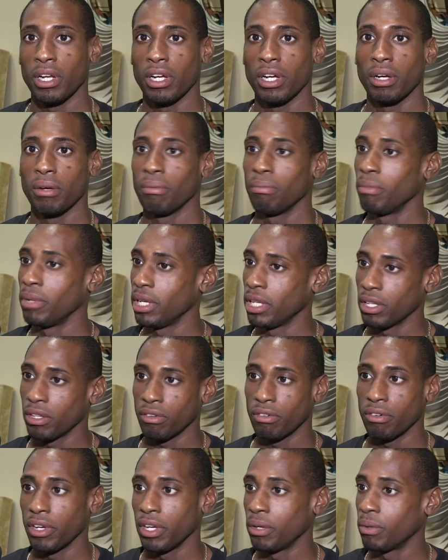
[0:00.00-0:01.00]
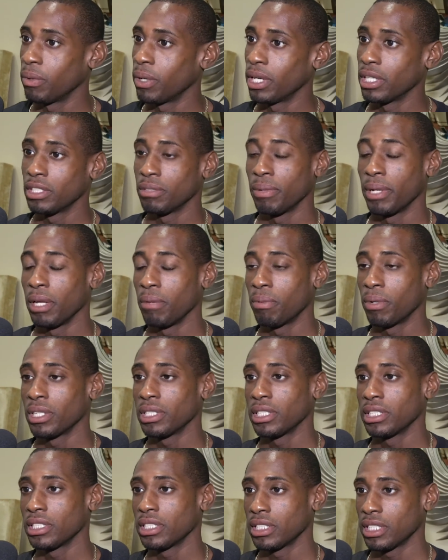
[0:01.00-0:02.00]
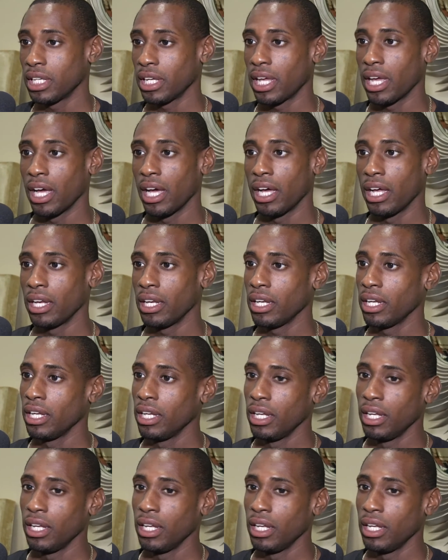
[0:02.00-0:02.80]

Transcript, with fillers: to meet and greet with as many persons as I can,